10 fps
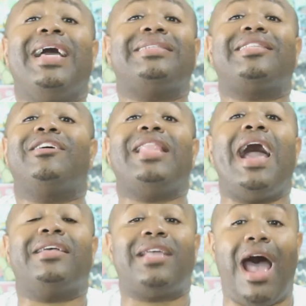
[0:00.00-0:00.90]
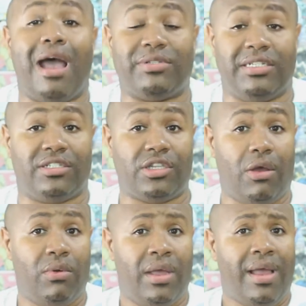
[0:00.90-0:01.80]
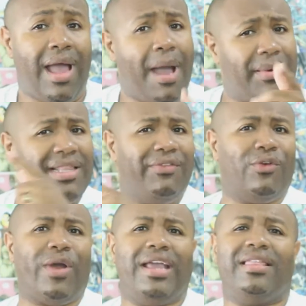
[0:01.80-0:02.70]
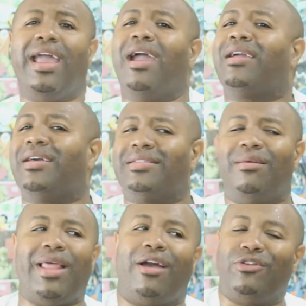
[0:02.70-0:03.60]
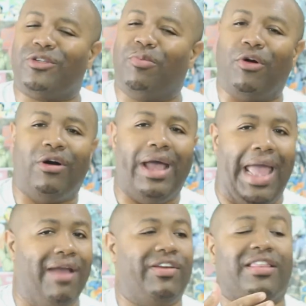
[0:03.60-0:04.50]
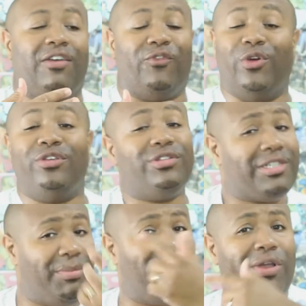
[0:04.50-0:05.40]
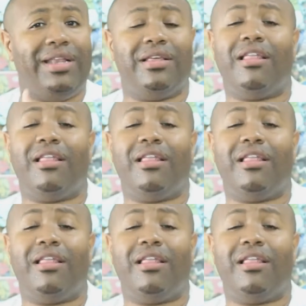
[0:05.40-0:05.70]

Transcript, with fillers: that's their last option. So I'm gonna leave it right there because I'm not gonna spoil everything for you. You should be reading